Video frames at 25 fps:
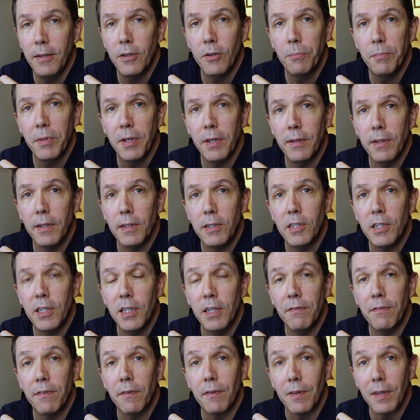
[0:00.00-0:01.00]
you'll be the
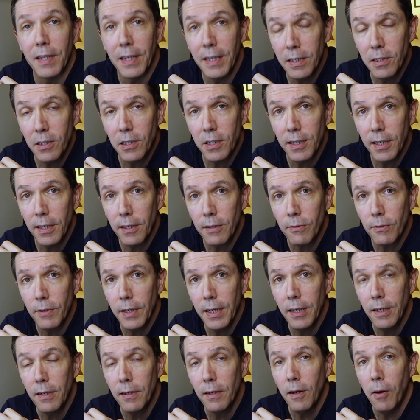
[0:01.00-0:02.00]
chief lead
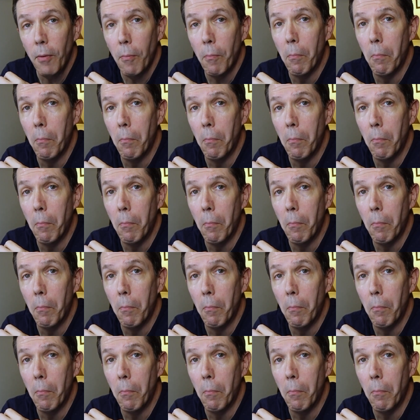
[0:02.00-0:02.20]
generator,